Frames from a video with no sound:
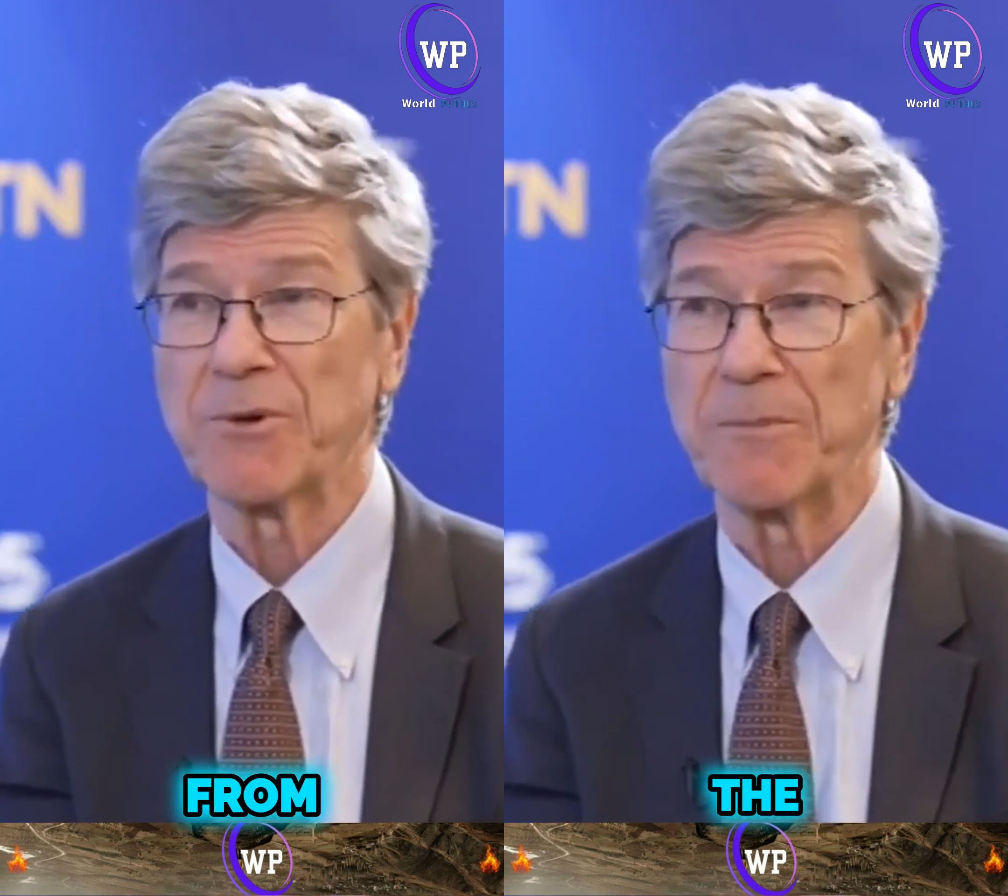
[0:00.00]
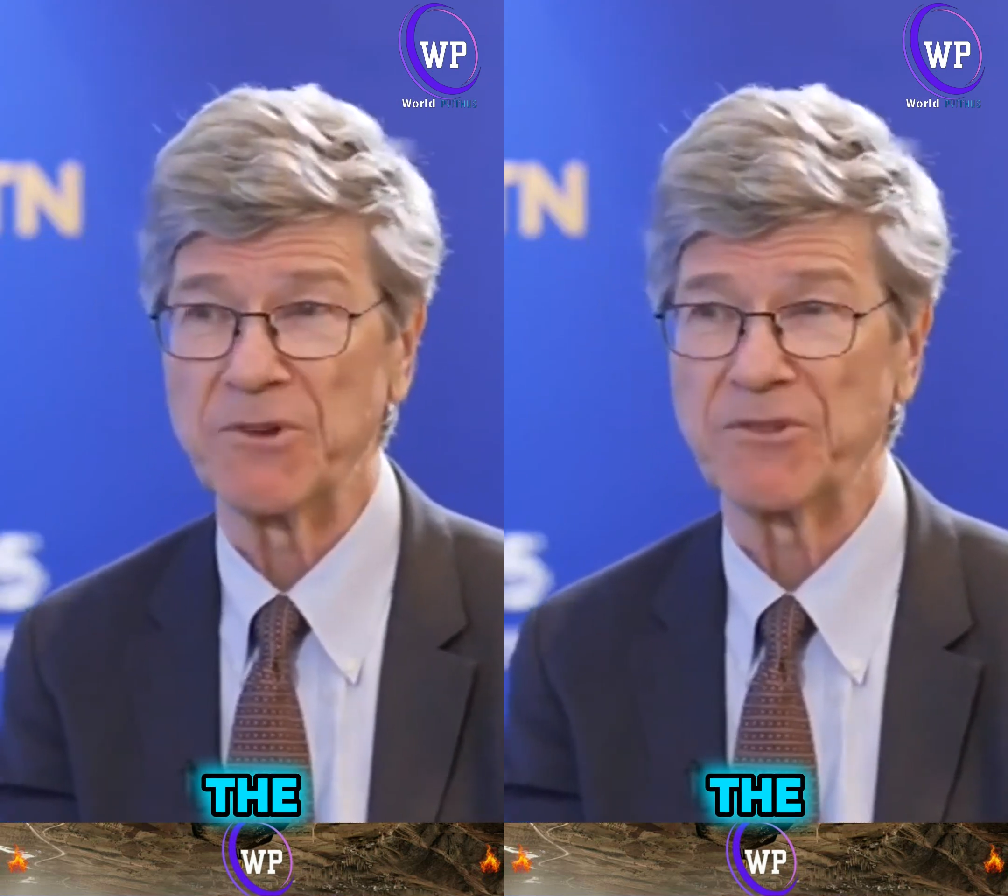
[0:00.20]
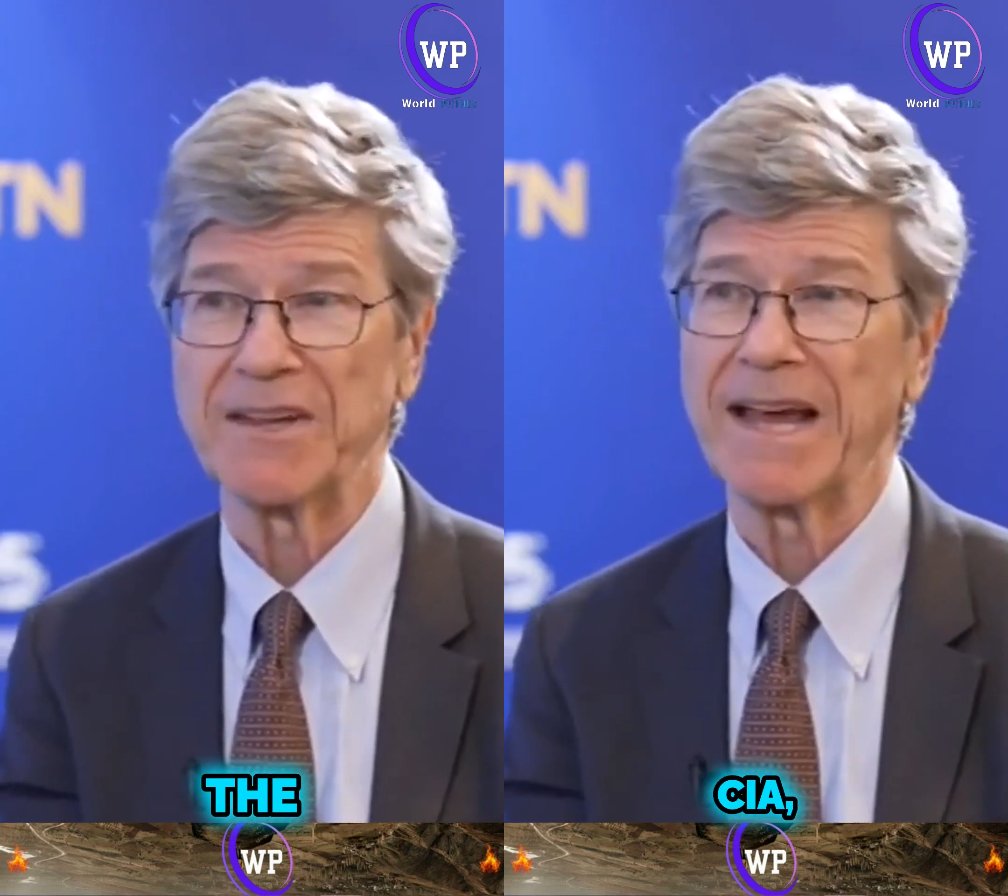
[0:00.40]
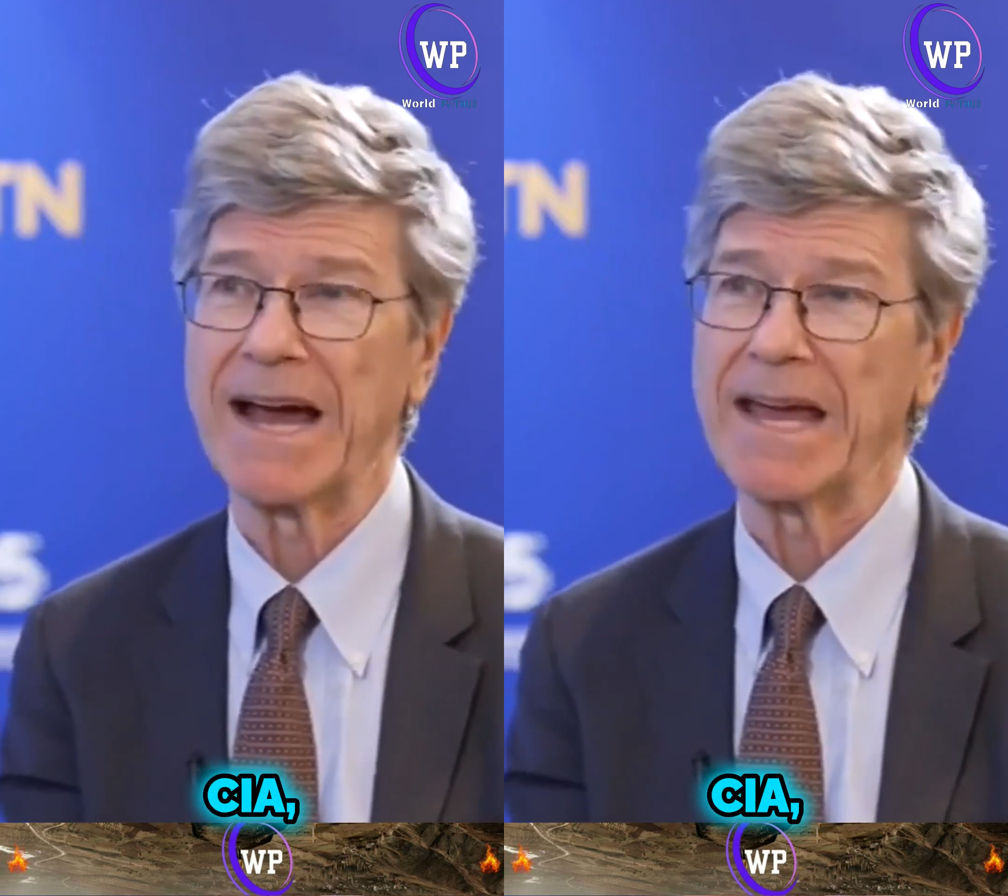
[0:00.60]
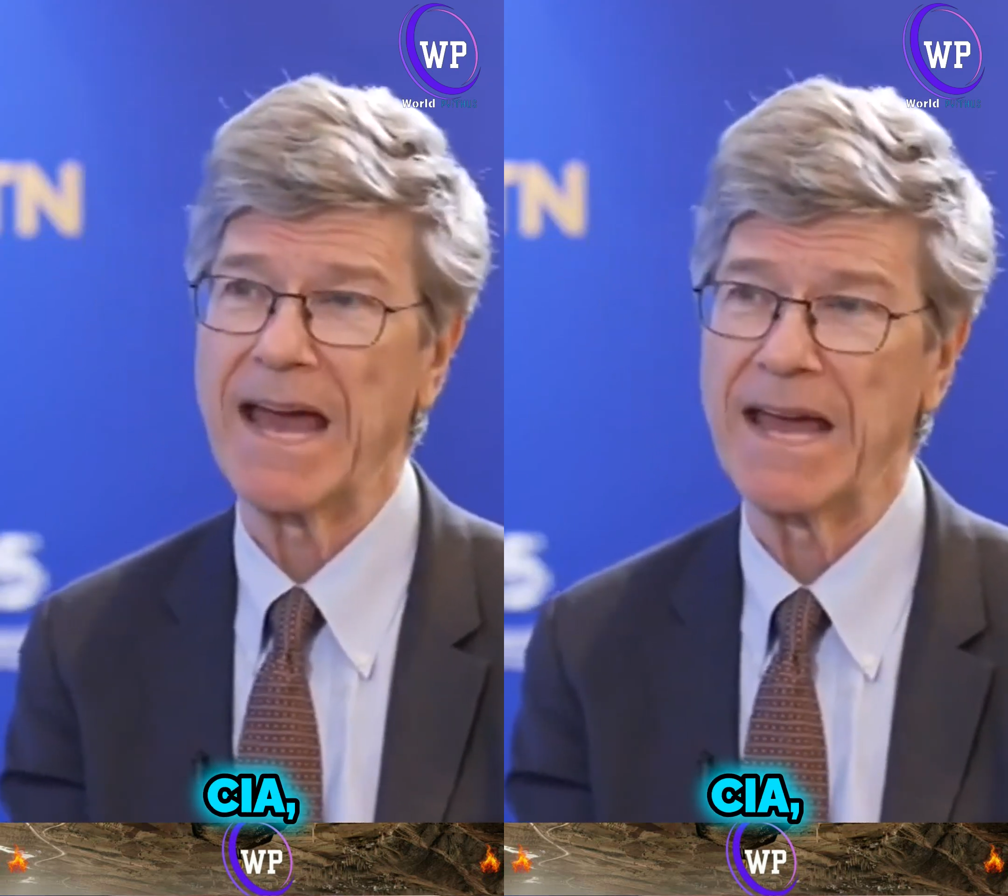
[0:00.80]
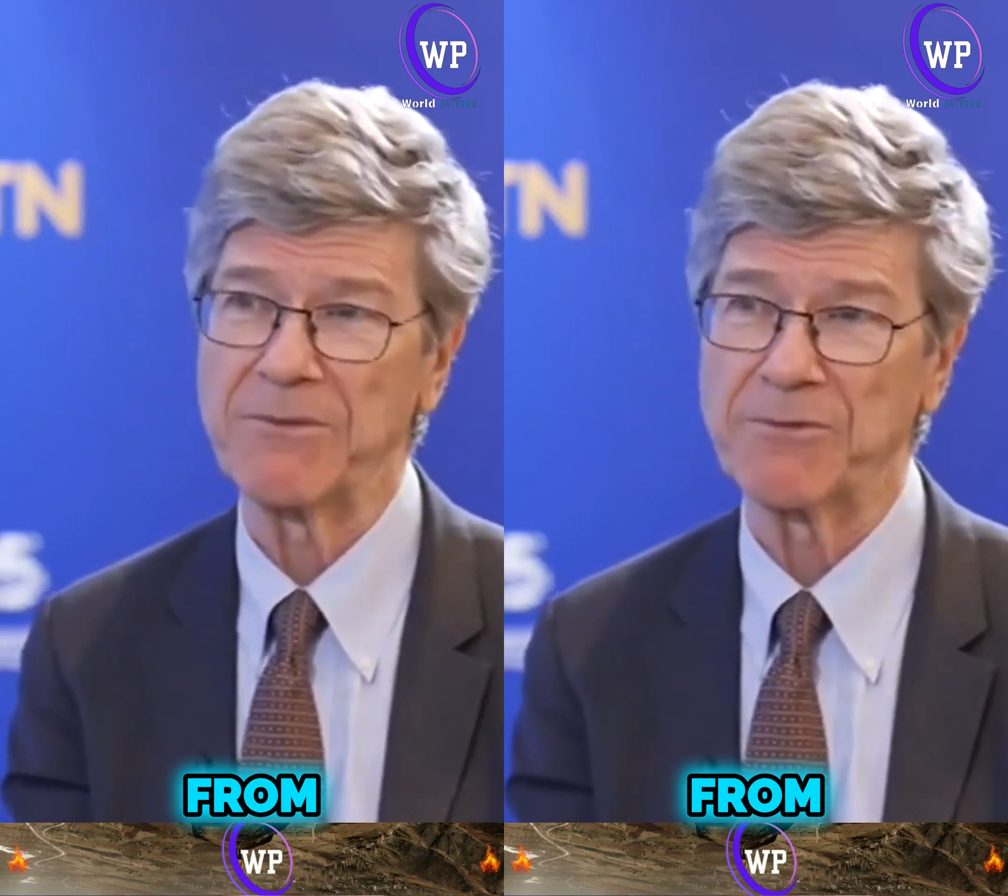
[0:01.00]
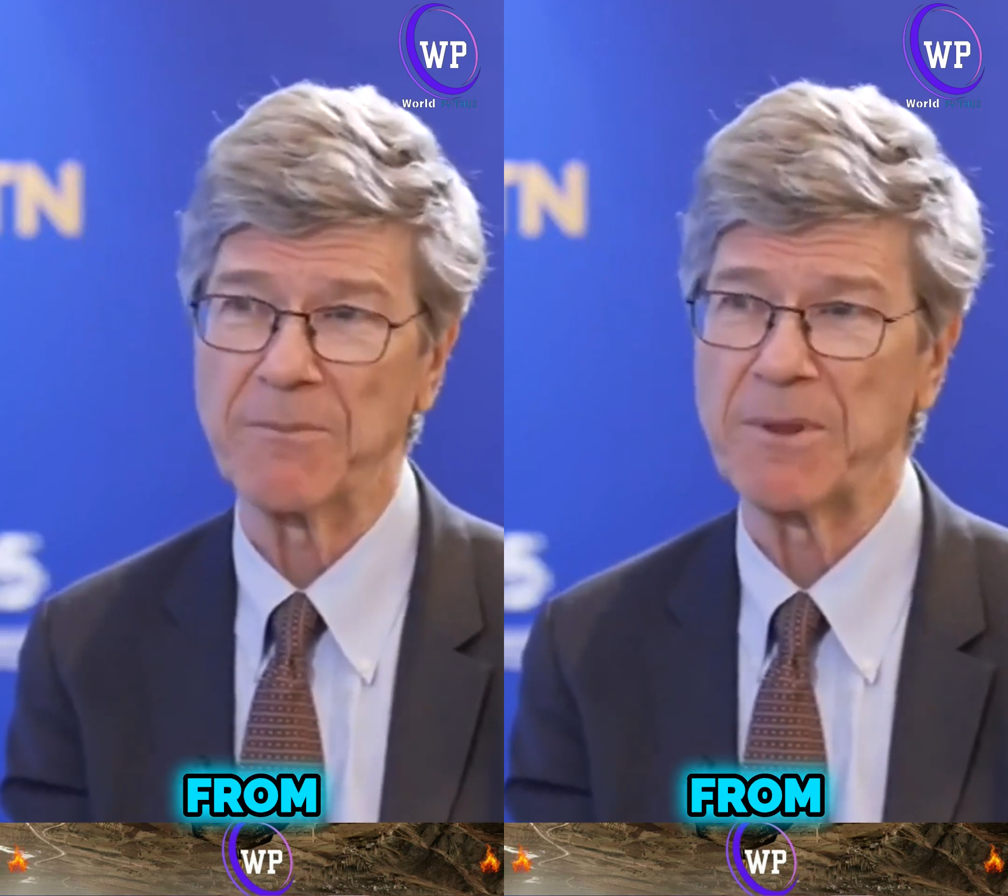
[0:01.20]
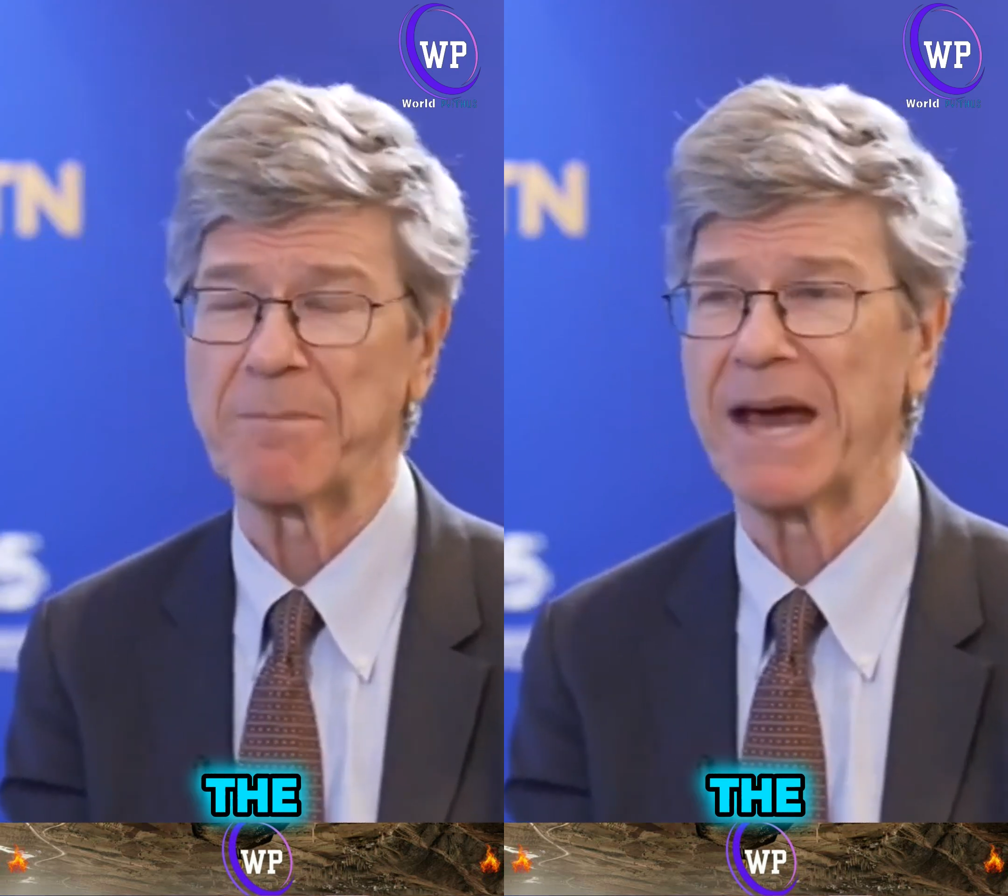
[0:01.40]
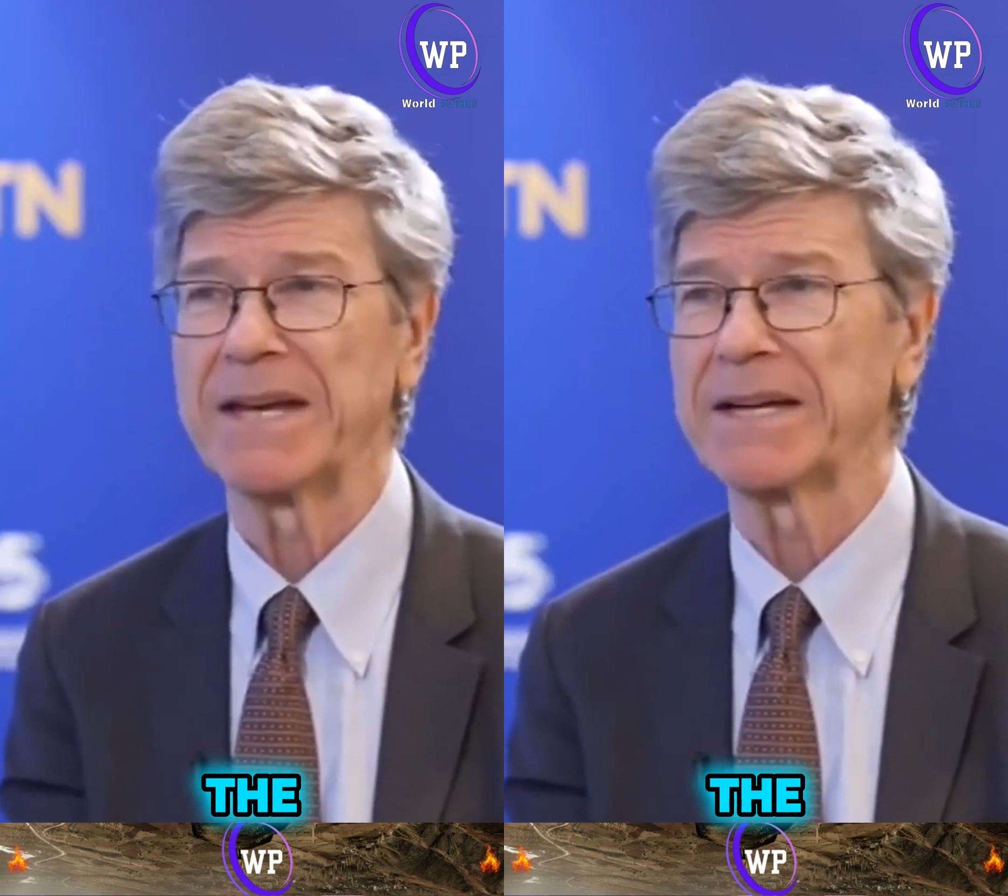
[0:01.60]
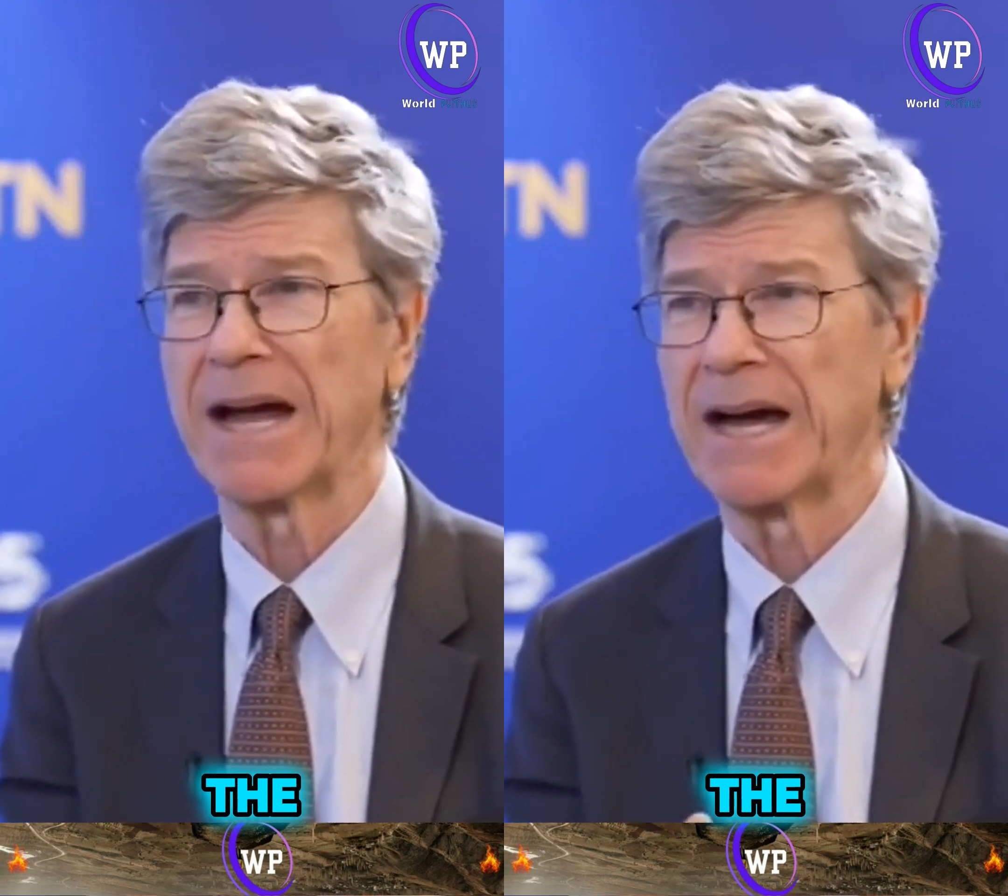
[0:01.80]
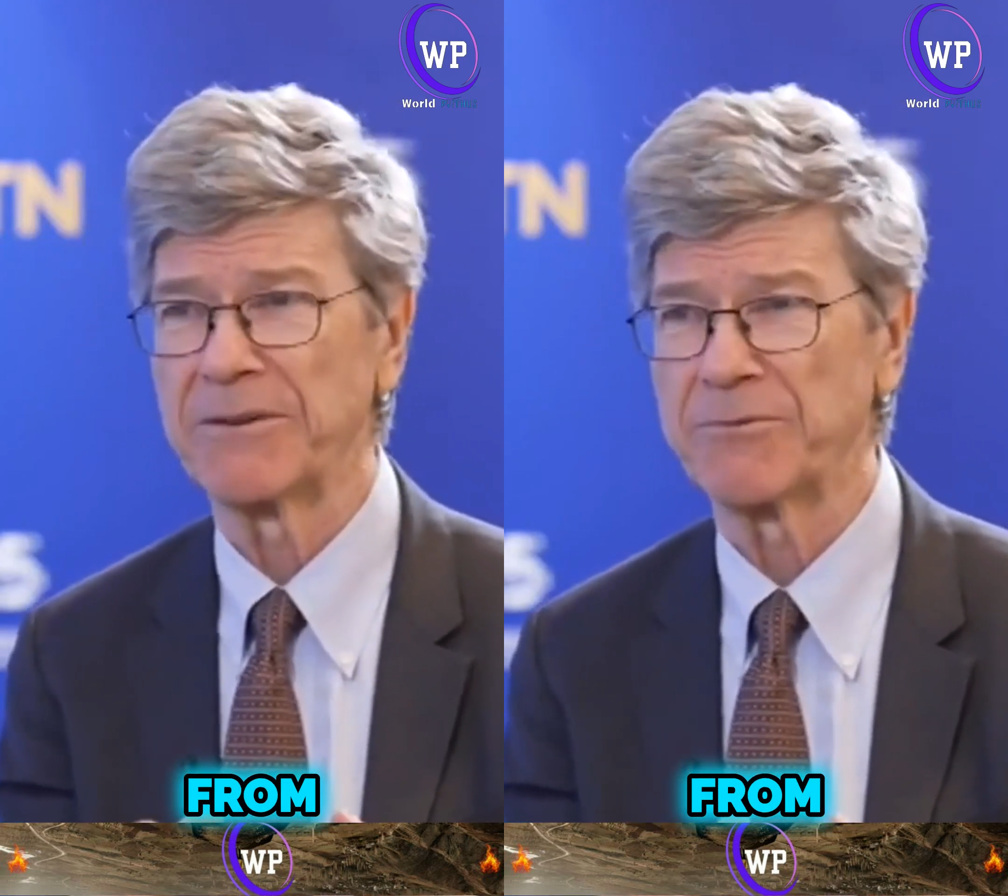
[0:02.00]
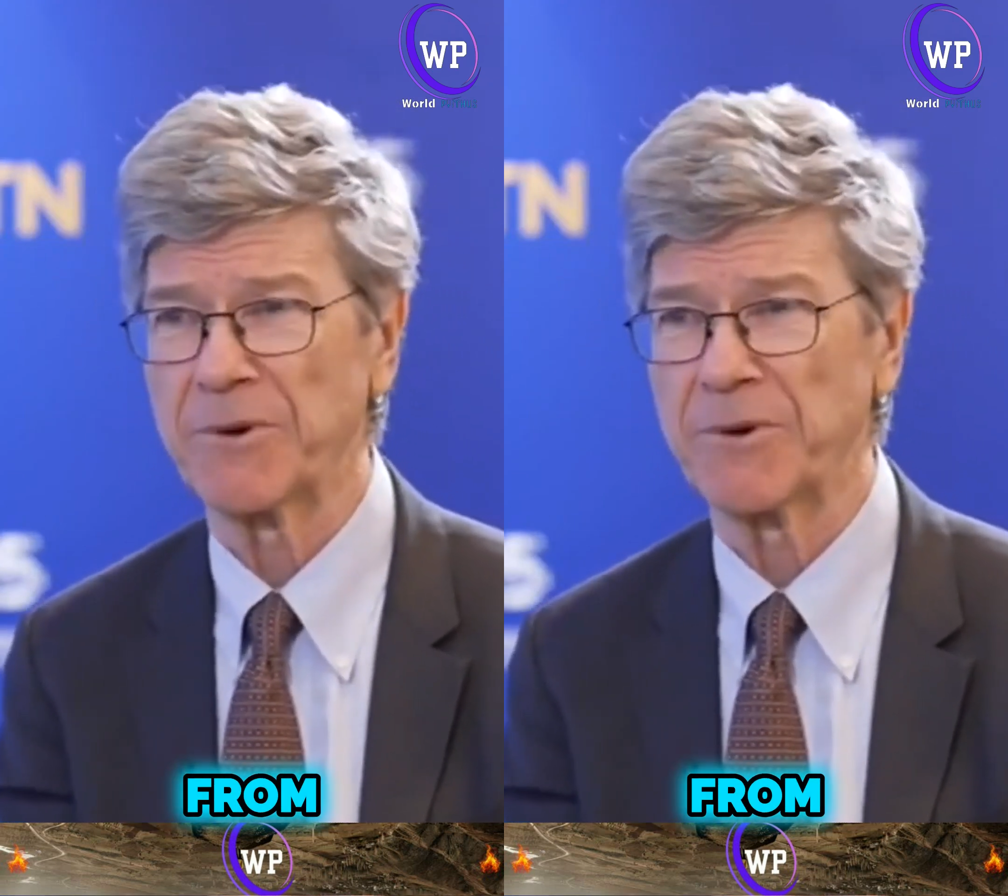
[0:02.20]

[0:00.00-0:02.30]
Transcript: from the CIA, from the Pentagon,